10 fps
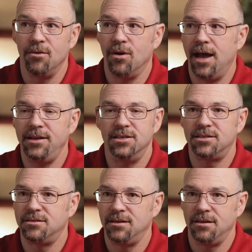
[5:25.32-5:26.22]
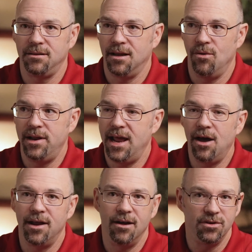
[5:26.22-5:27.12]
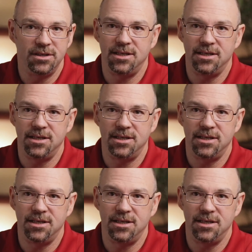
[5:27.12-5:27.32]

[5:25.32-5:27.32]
I went out every